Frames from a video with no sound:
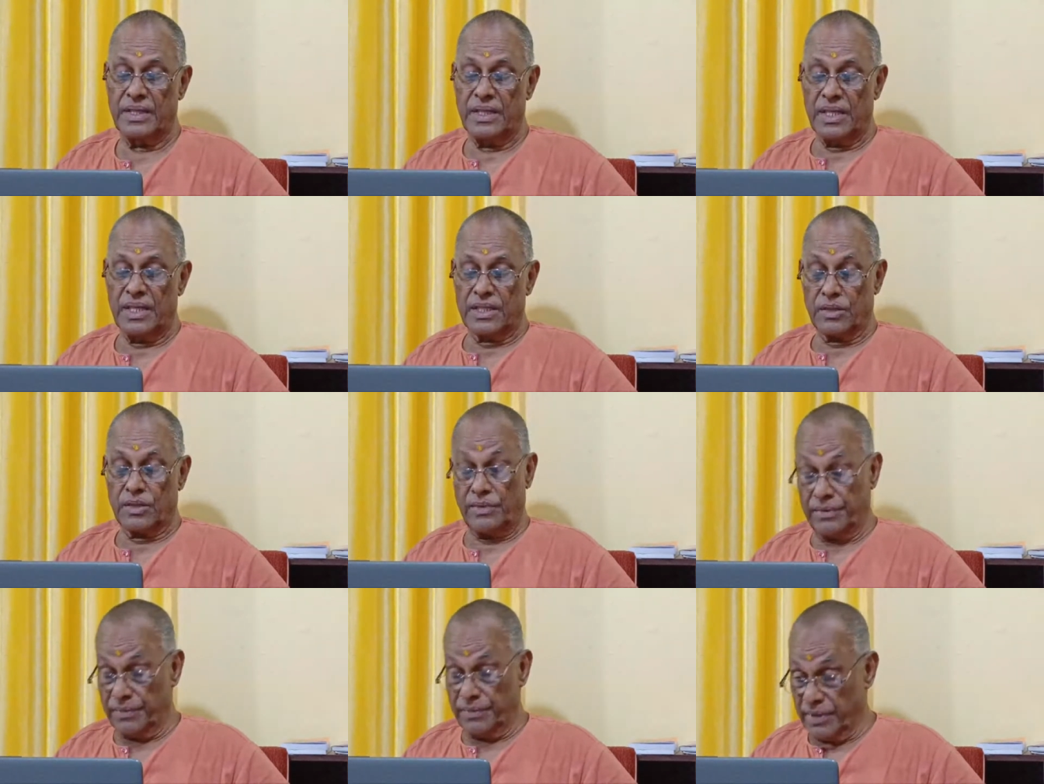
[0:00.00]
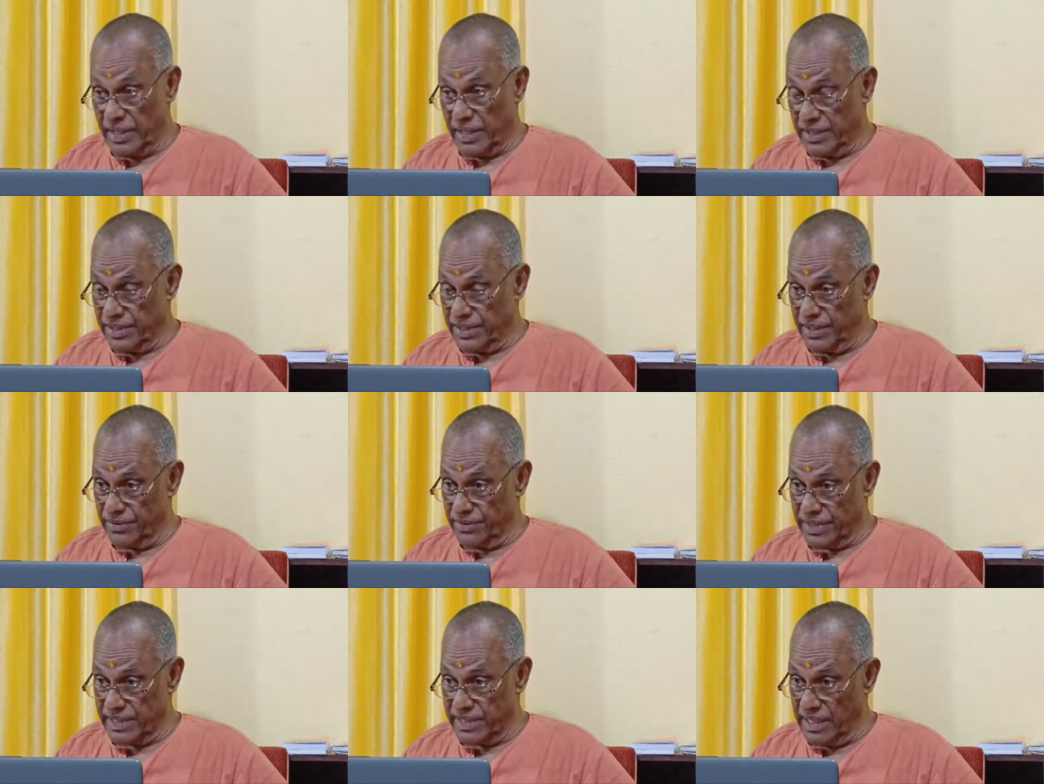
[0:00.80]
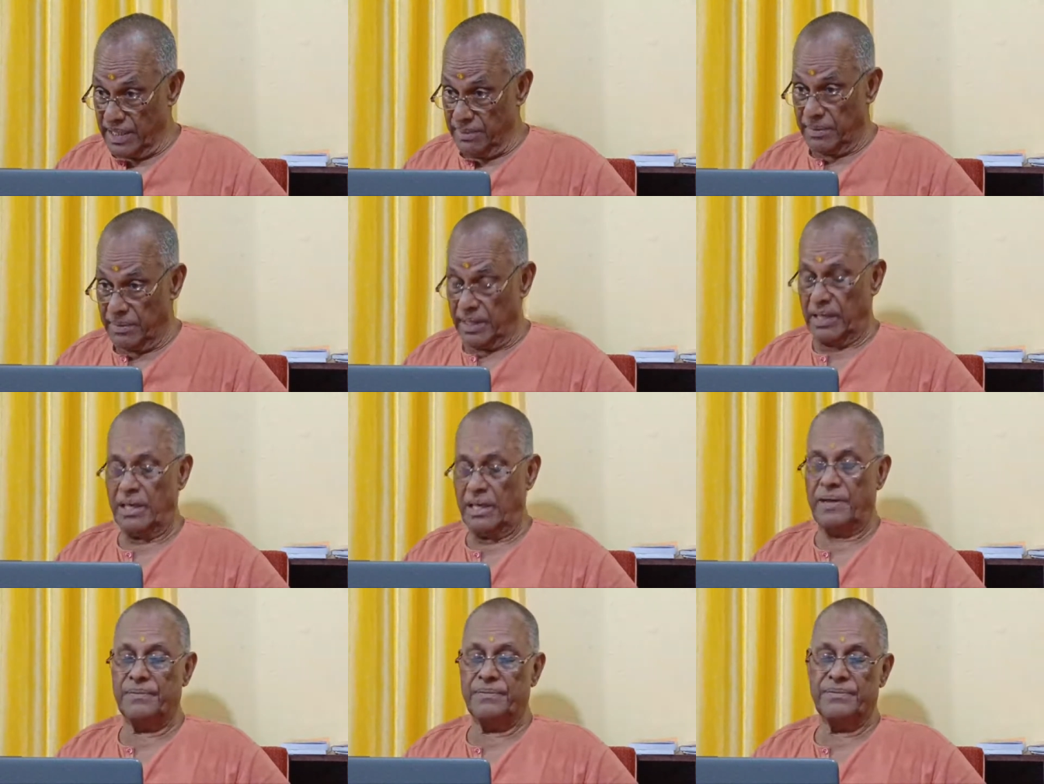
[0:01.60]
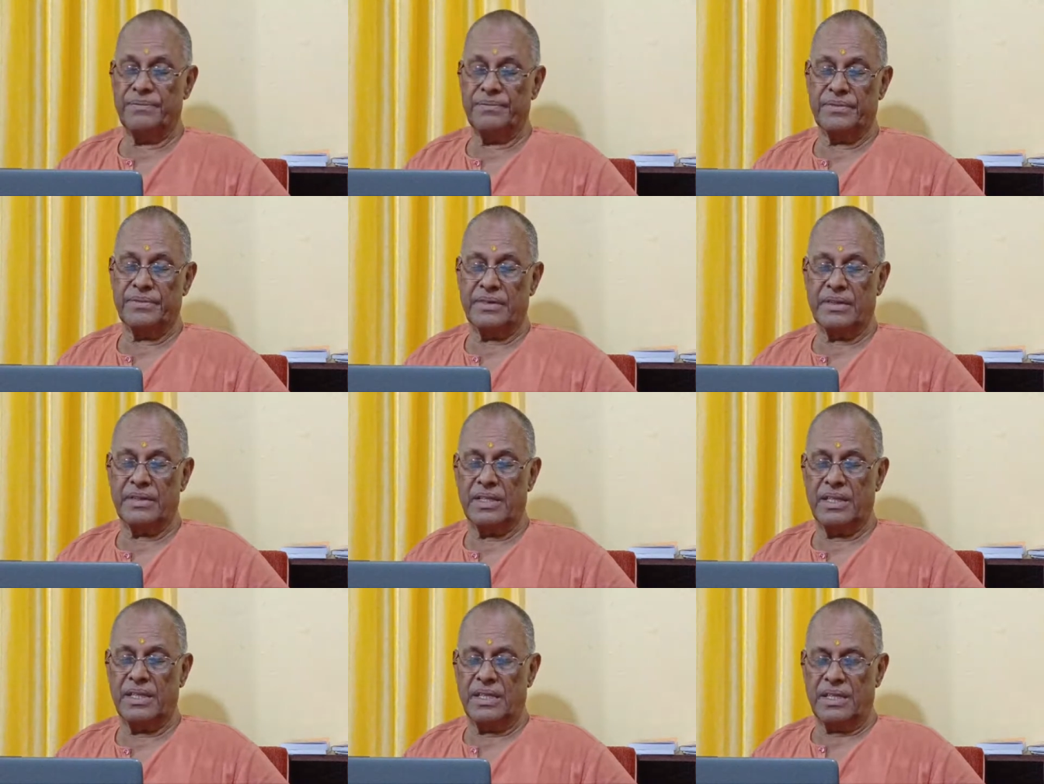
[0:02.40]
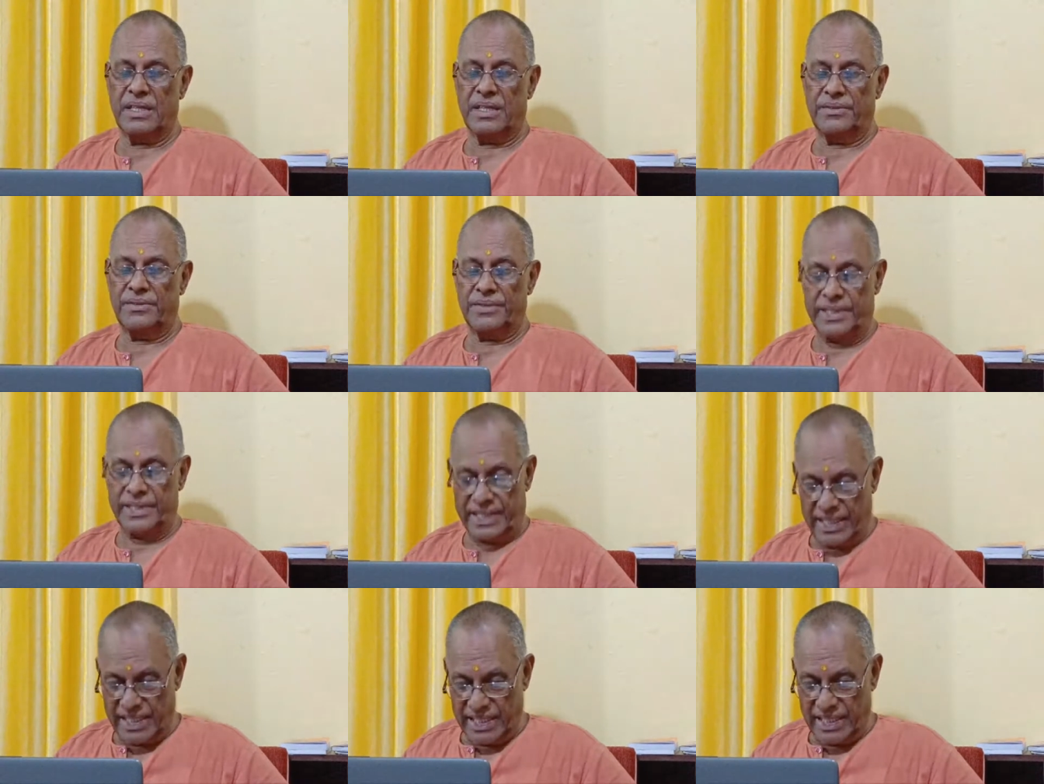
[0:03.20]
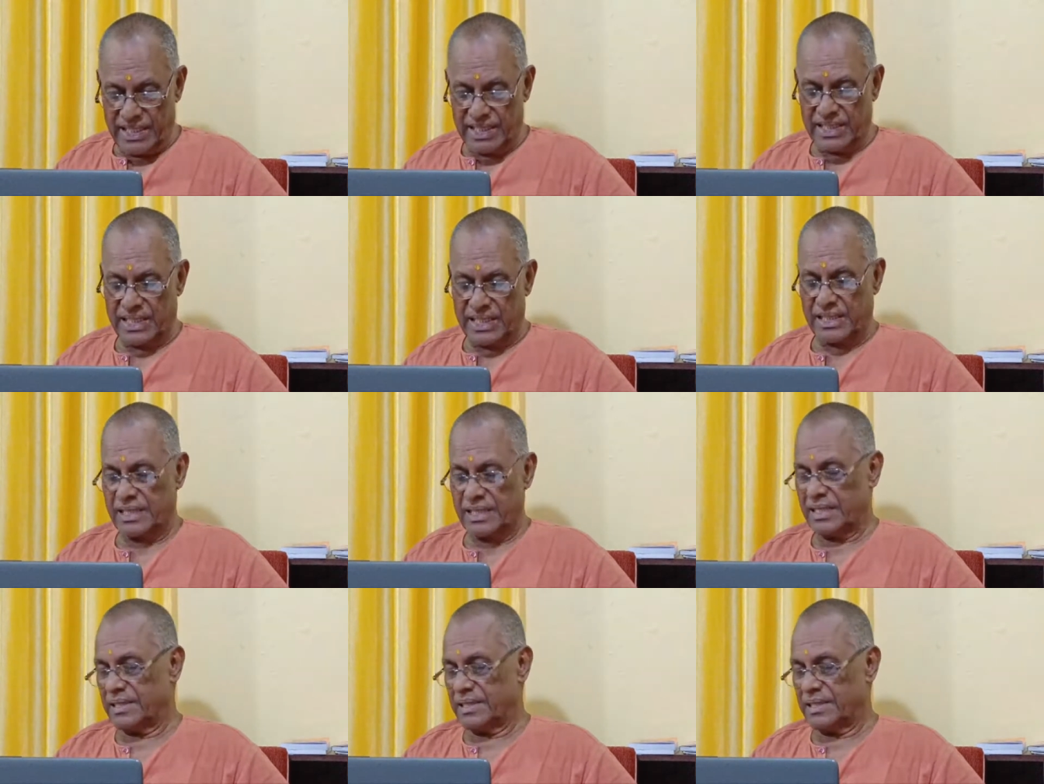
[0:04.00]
So when we receive such an email, we take it that the